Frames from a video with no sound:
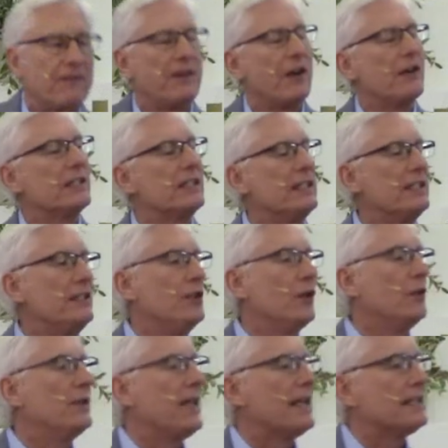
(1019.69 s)
Pharisees in the
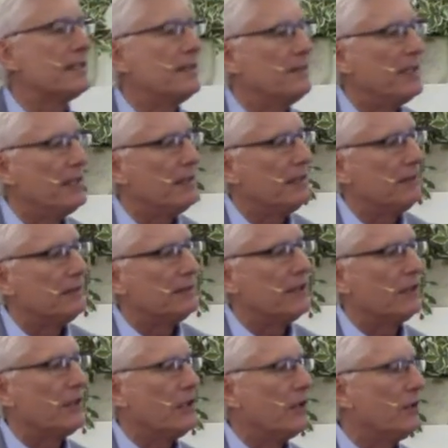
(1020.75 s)
Old Testament
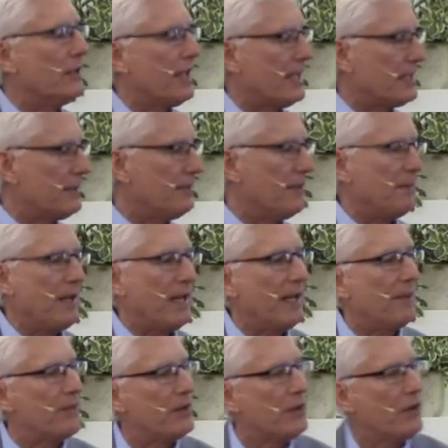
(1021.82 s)
took the Old Testament and made
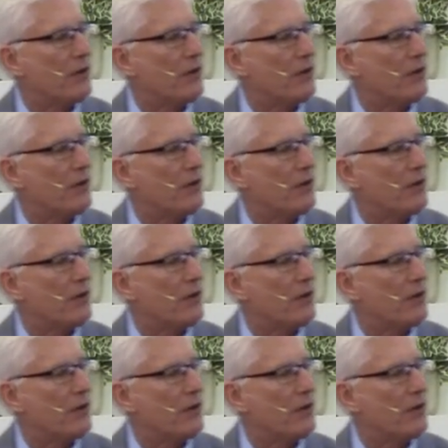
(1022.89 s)
up their